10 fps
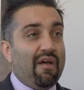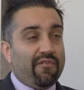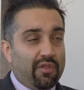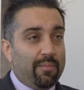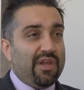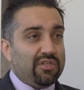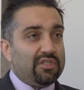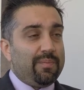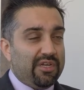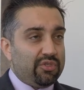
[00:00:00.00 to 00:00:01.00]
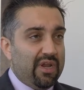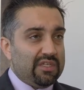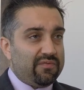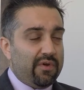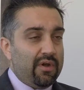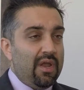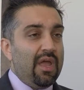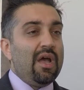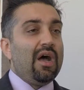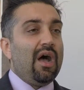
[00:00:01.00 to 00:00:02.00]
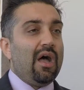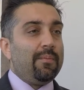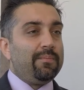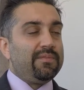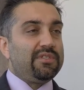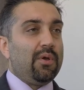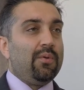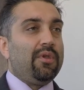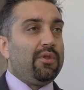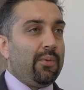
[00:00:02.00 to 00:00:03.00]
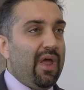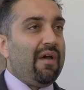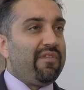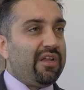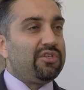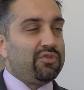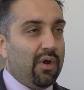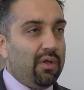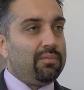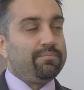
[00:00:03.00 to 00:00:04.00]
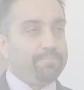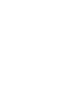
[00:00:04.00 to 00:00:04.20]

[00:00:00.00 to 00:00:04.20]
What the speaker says: after the patient has been transferred, so you don't have that struggle.